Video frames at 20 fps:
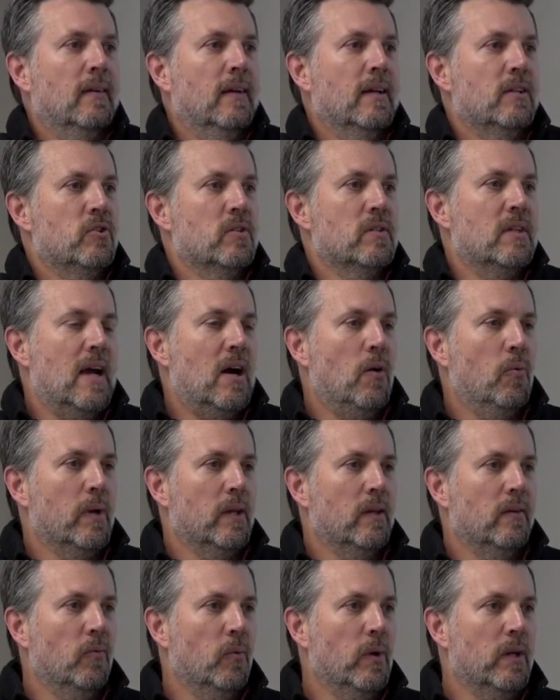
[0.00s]
It's just how
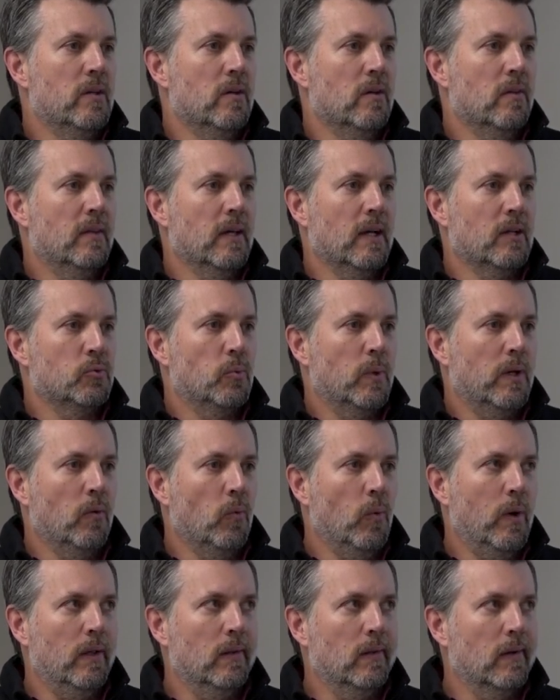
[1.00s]
we we do things. We
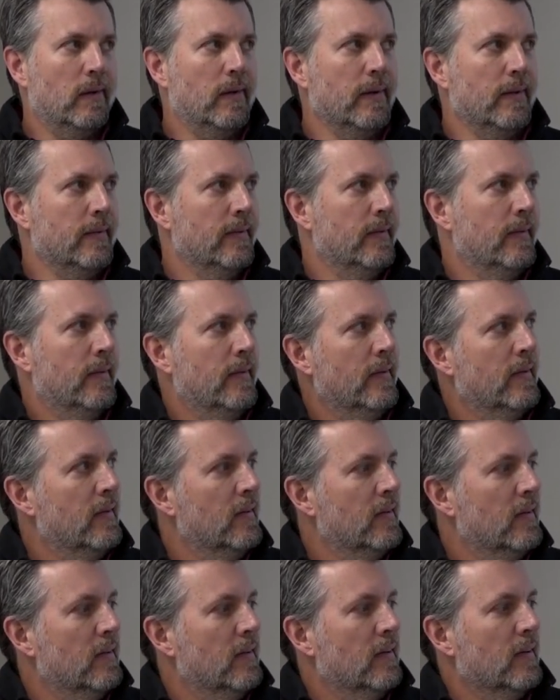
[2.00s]
we look at
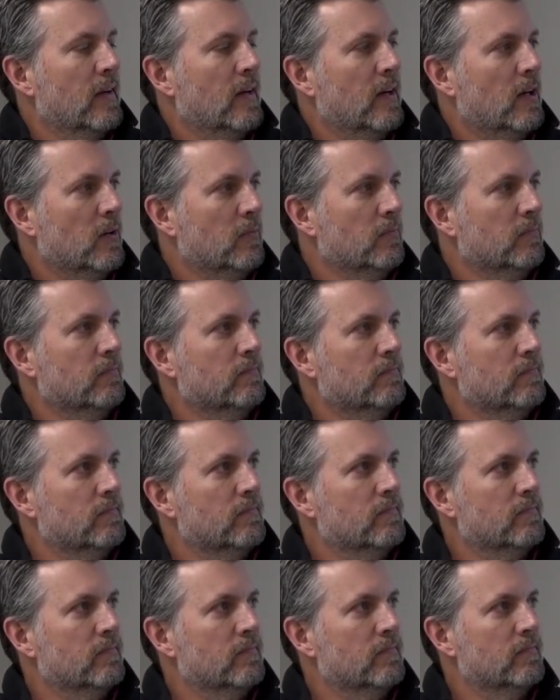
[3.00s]
um
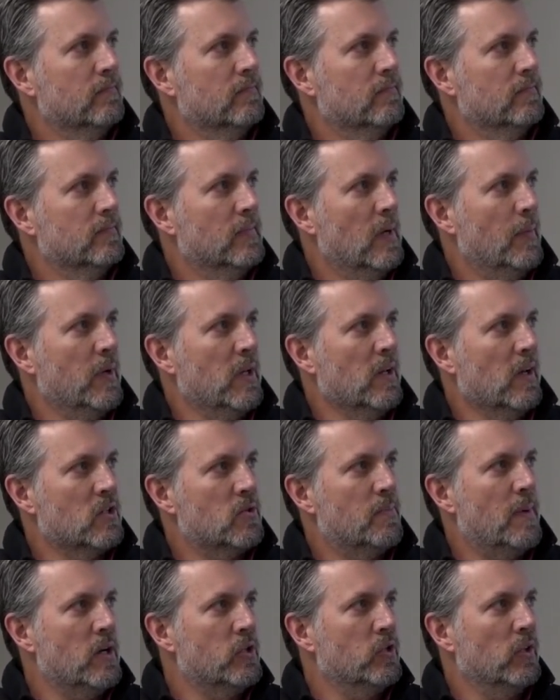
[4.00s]
I mean, a
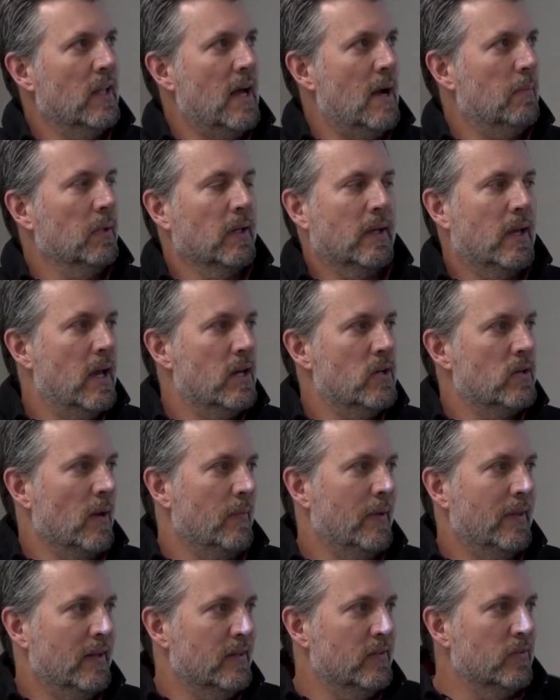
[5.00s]
special application, I
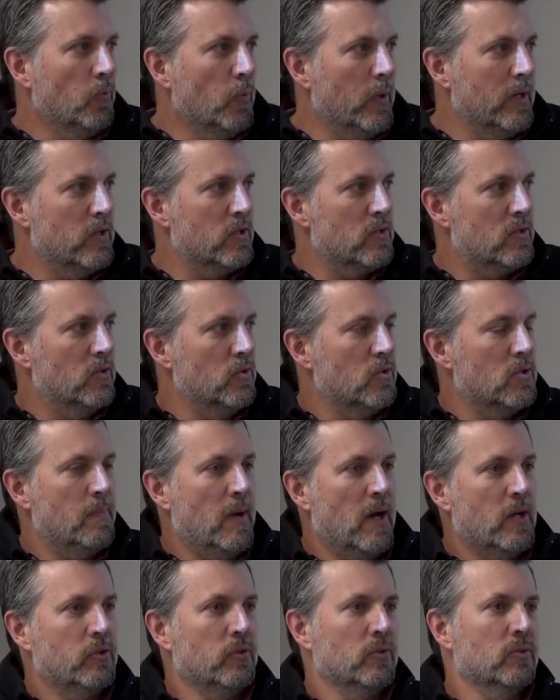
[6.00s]
mean, we just do
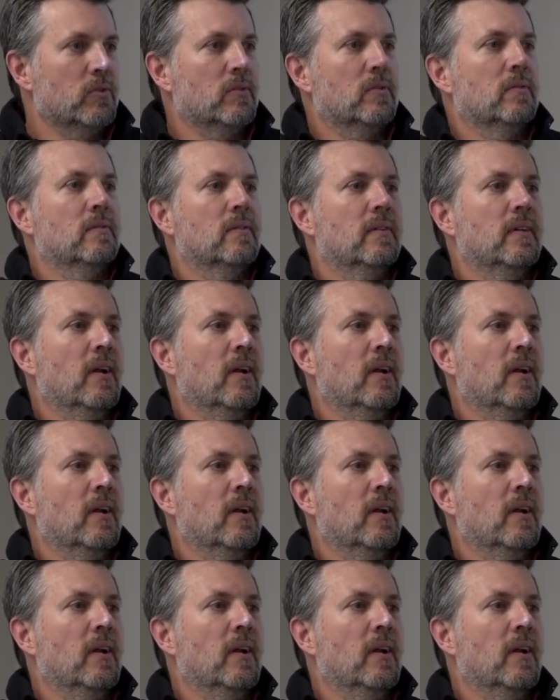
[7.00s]
specials.